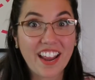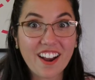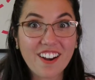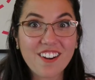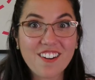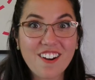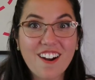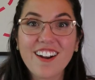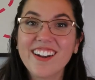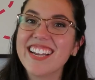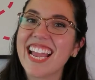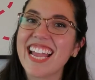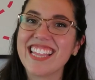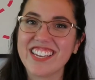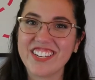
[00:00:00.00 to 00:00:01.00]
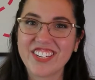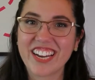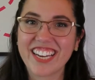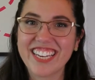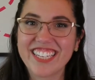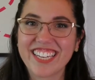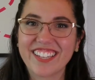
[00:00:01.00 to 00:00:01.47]
their card, and then
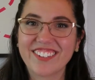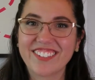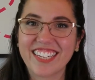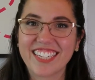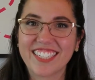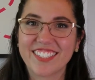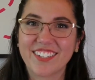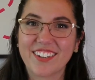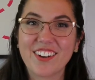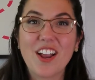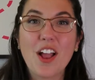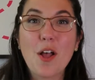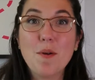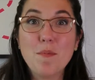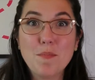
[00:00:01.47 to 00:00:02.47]
check each other's answer.